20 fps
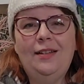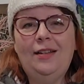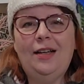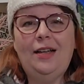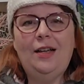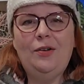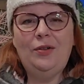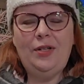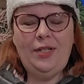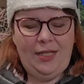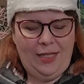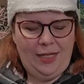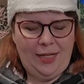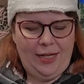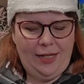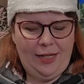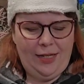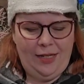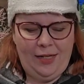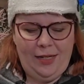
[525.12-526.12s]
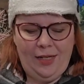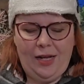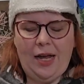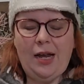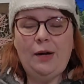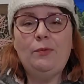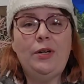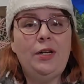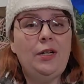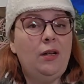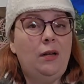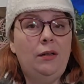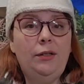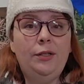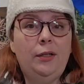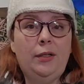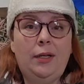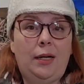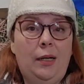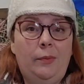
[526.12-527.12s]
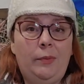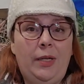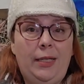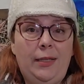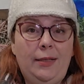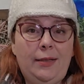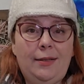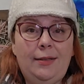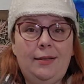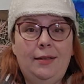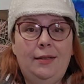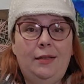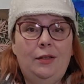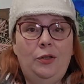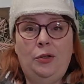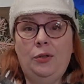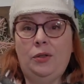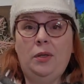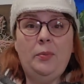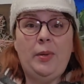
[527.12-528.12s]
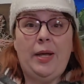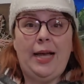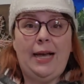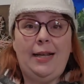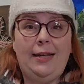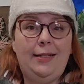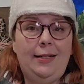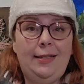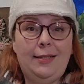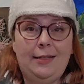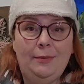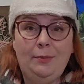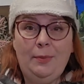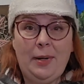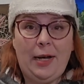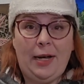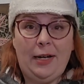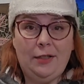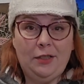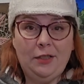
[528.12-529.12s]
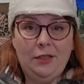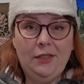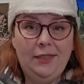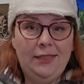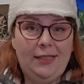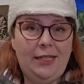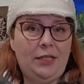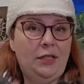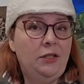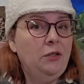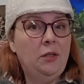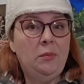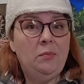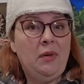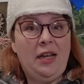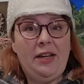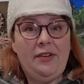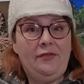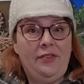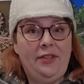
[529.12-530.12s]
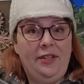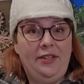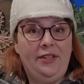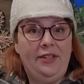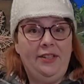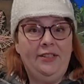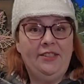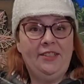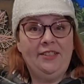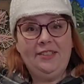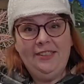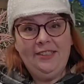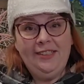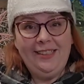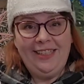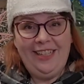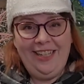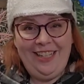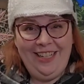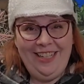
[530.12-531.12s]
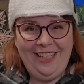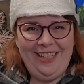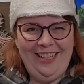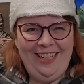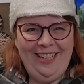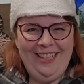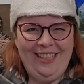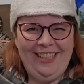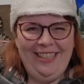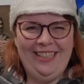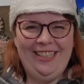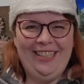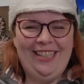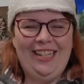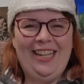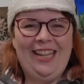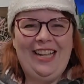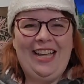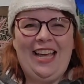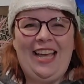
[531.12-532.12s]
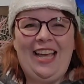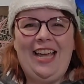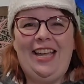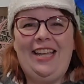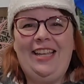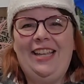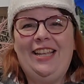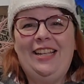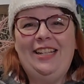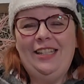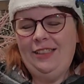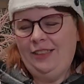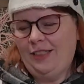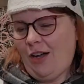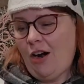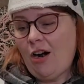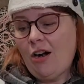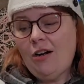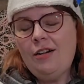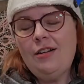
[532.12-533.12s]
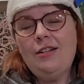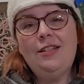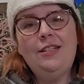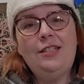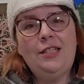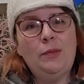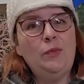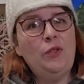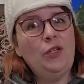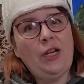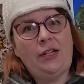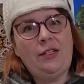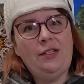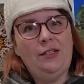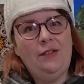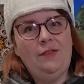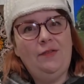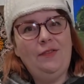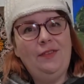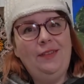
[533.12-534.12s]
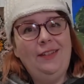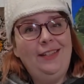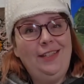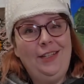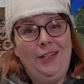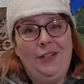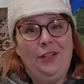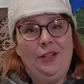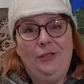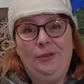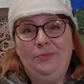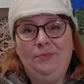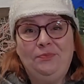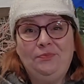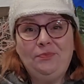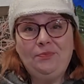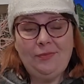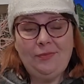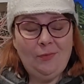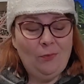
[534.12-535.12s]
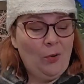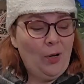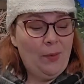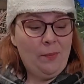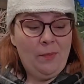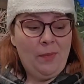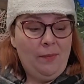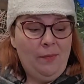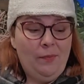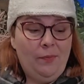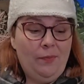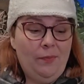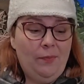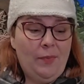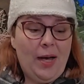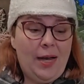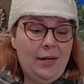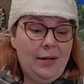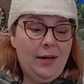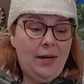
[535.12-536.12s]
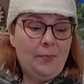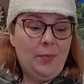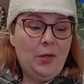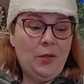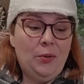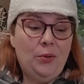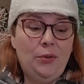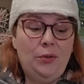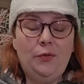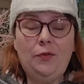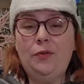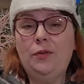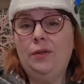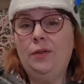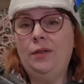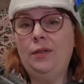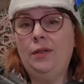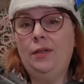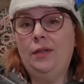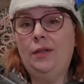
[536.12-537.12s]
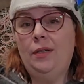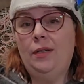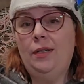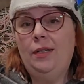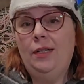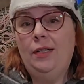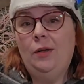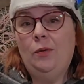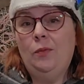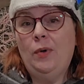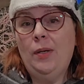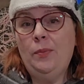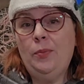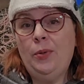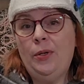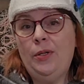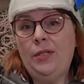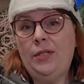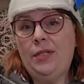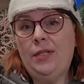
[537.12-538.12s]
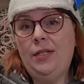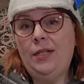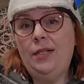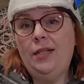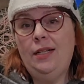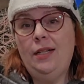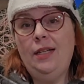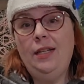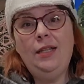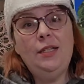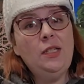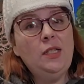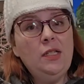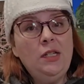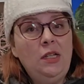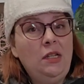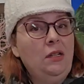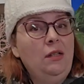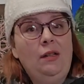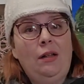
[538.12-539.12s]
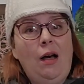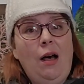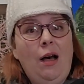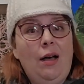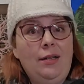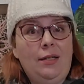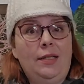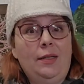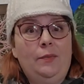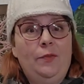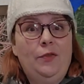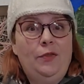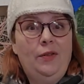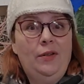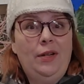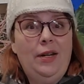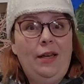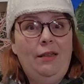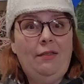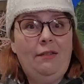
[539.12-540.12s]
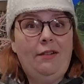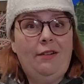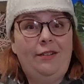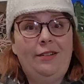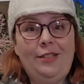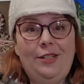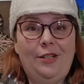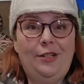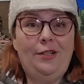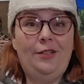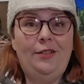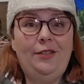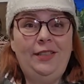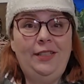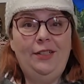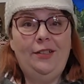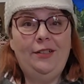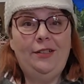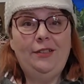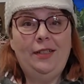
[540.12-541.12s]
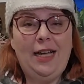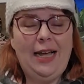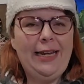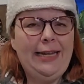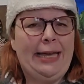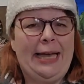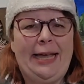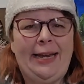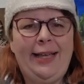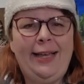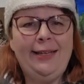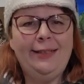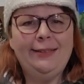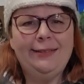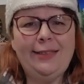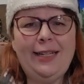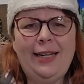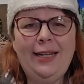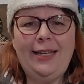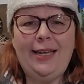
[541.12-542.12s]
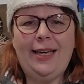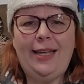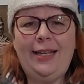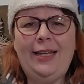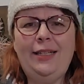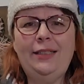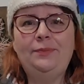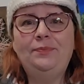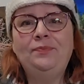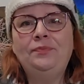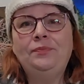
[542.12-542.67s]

I always I read all your comments, good or bad, it doesn't matter. It doesn't hurt my feelings. Hey, art is subjective. You know, what might not be cool for one person is awesome for another. So, you know, I get it.